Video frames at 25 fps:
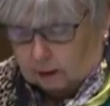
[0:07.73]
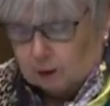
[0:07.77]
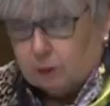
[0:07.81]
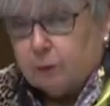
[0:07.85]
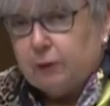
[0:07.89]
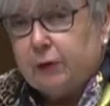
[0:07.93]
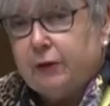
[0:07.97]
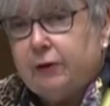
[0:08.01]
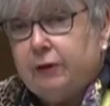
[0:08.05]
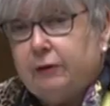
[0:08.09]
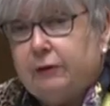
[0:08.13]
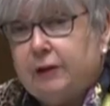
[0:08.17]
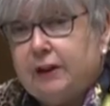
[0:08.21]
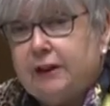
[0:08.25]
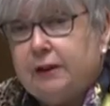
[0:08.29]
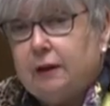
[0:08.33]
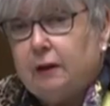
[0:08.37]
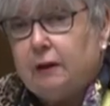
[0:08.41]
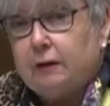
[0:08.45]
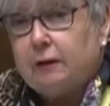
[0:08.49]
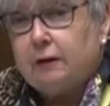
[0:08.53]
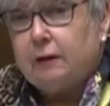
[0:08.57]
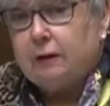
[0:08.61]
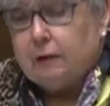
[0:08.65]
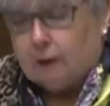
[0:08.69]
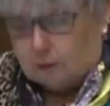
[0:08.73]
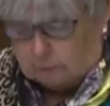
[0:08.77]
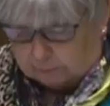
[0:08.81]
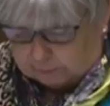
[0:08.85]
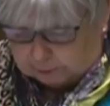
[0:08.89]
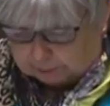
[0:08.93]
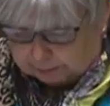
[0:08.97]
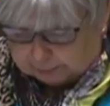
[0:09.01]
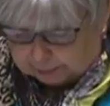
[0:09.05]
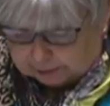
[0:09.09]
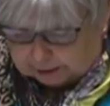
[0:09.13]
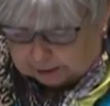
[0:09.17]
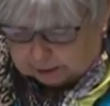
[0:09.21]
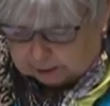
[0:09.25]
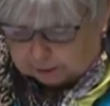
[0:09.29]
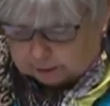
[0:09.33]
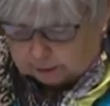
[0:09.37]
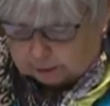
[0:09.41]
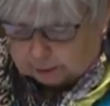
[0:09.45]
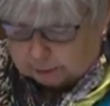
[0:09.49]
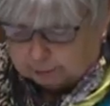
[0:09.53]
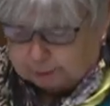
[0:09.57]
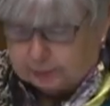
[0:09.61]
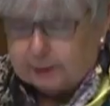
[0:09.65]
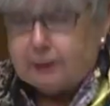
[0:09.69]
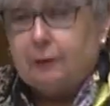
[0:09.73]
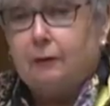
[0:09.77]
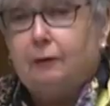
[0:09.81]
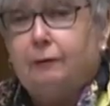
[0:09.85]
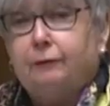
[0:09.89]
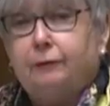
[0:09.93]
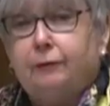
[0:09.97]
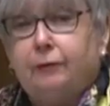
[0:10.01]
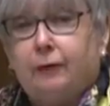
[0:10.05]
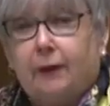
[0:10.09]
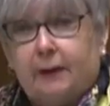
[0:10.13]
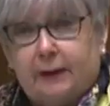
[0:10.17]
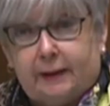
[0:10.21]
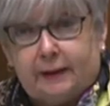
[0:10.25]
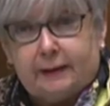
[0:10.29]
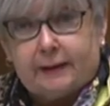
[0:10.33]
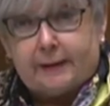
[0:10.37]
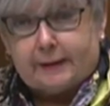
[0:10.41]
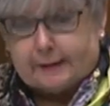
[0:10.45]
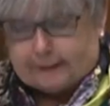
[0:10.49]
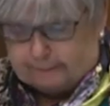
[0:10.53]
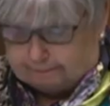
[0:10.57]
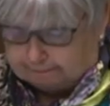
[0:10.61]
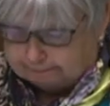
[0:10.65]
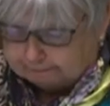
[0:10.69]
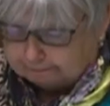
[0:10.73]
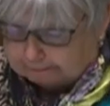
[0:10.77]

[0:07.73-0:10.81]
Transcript: with the return of the British Bill of Rights